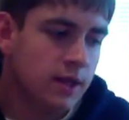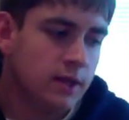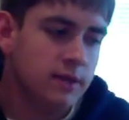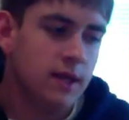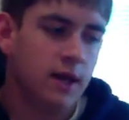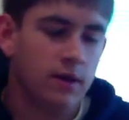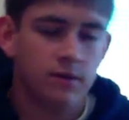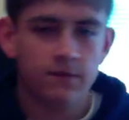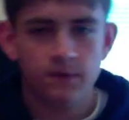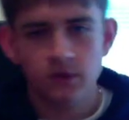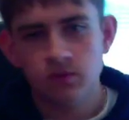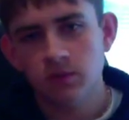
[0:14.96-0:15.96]
Now, the
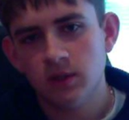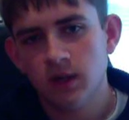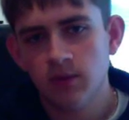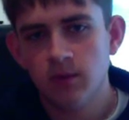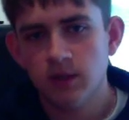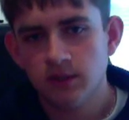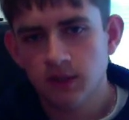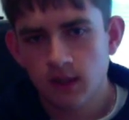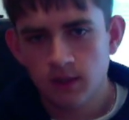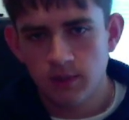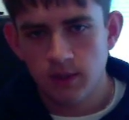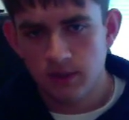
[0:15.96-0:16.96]
first one that I'm going to
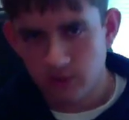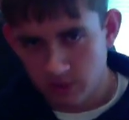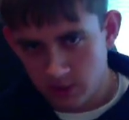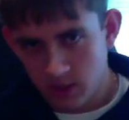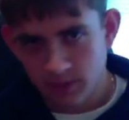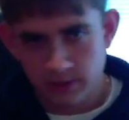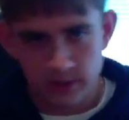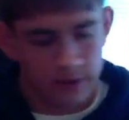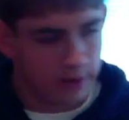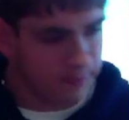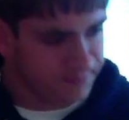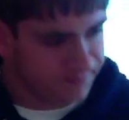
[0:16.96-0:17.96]
talk about is the shops in here.